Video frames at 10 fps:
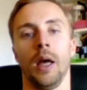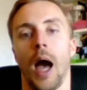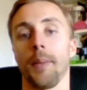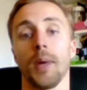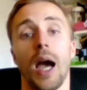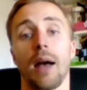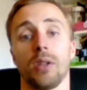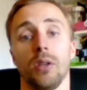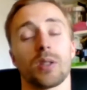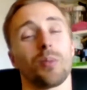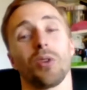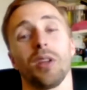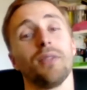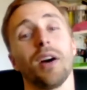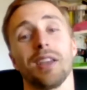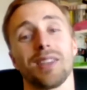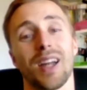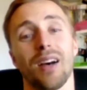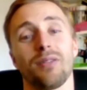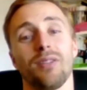I'm going to have to do some really funky
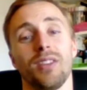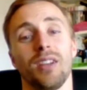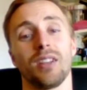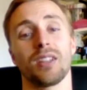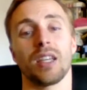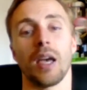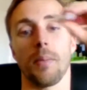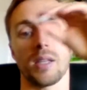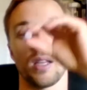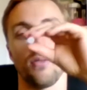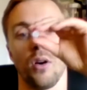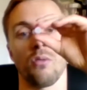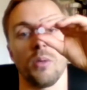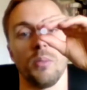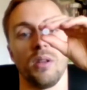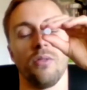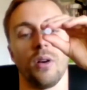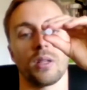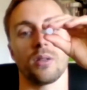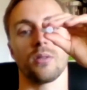stuff to get myself over the
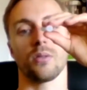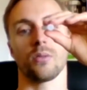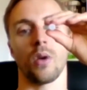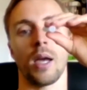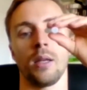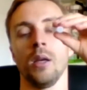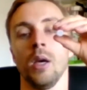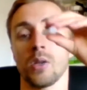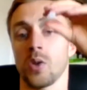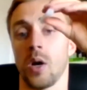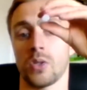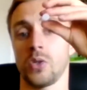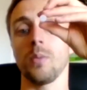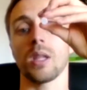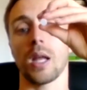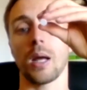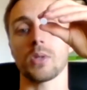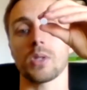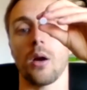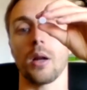midfoot, right? So assuming that I'm
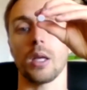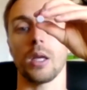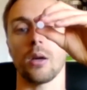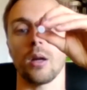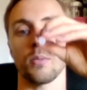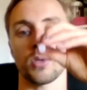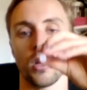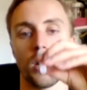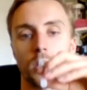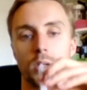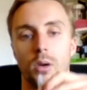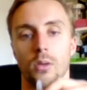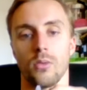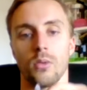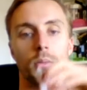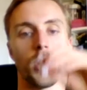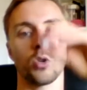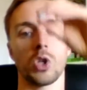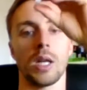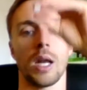starting here and I'm starting to go through the
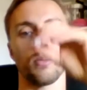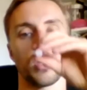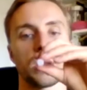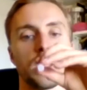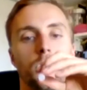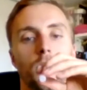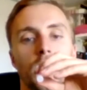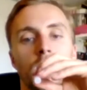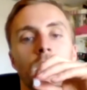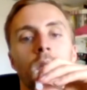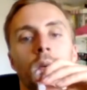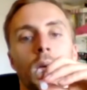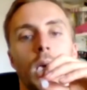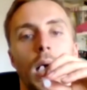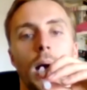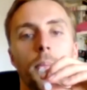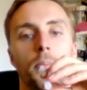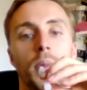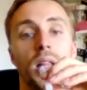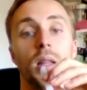motion and I'm just simply,
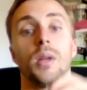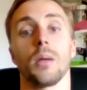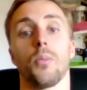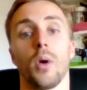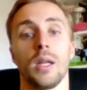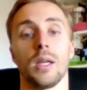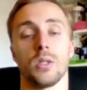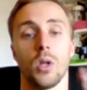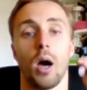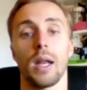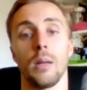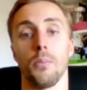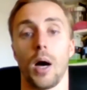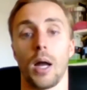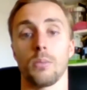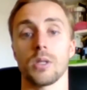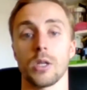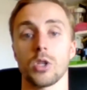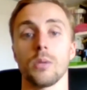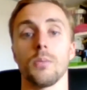my limiting point is not in body
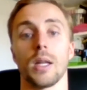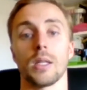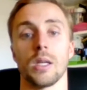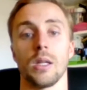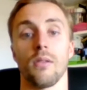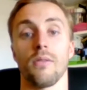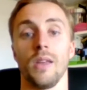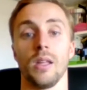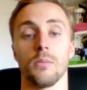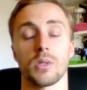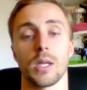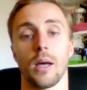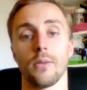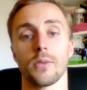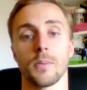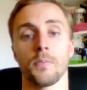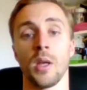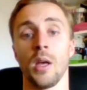position, but it's in the feet themselves,